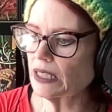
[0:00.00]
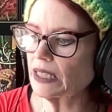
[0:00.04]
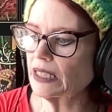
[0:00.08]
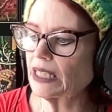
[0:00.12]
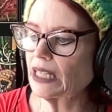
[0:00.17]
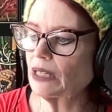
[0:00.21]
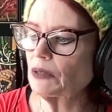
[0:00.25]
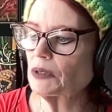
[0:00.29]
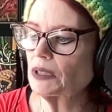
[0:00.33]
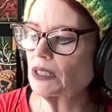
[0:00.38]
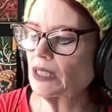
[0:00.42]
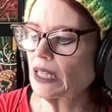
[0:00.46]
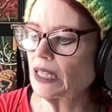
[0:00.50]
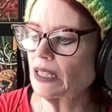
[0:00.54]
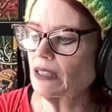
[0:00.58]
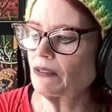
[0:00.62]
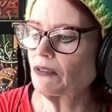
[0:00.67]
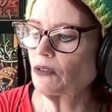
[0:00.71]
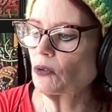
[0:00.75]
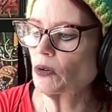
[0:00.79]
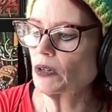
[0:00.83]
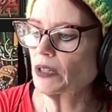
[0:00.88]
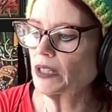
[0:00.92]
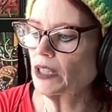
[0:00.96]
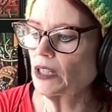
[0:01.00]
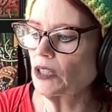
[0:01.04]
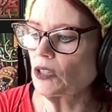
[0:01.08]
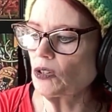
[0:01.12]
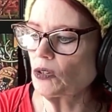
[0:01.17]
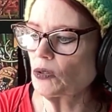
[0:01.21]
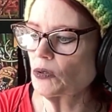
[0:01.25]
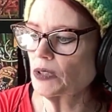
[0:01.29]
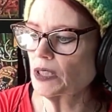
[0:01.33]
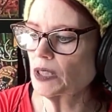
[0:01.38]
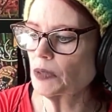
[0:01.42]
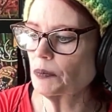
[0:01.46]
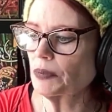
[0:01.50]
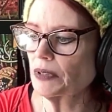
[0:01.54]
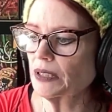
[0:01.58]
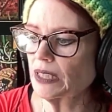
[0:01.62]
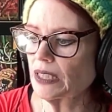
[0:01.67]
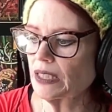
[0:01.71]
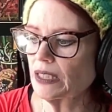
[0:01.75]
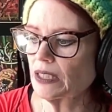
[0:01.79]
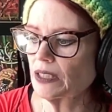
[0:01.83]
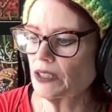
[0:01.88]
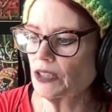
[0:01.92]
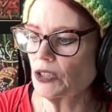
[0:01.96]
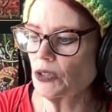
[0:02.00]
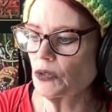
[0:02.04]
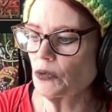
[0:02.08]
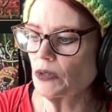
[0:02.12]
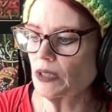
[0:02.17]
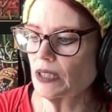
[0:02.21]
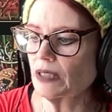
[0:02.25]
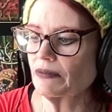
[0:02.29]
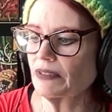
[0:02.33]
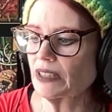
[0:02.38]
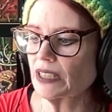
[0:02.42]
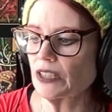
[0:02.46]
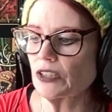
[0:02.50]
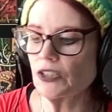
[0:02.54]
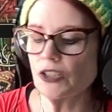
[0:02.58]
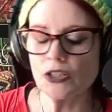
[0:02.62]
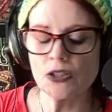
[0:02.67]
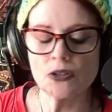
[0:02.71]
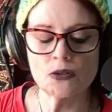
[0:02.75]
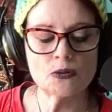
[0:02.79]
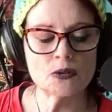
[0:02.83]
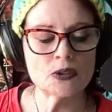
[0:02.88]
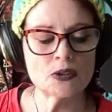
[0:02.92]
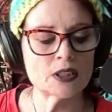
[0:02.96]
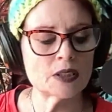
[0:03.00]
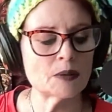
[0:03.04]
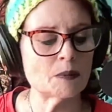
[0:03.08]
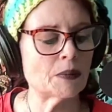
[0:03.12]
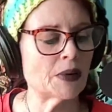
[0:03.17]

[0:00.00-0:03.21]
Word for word: and I would like for you to please intuitively choose